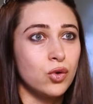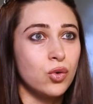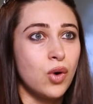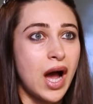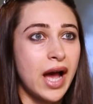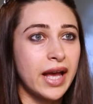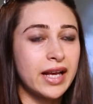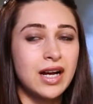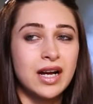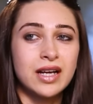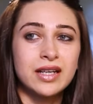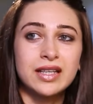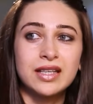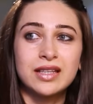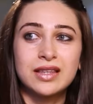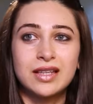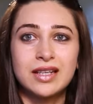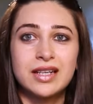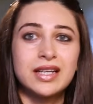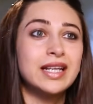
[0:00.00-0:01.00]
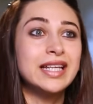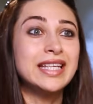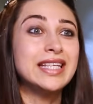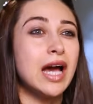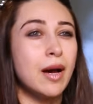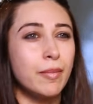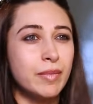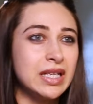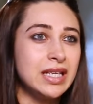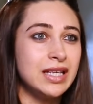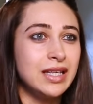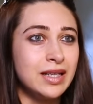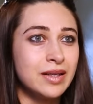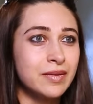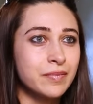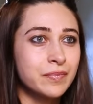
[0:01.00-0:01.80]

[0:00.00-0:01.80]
oh, I can't eat the little yummy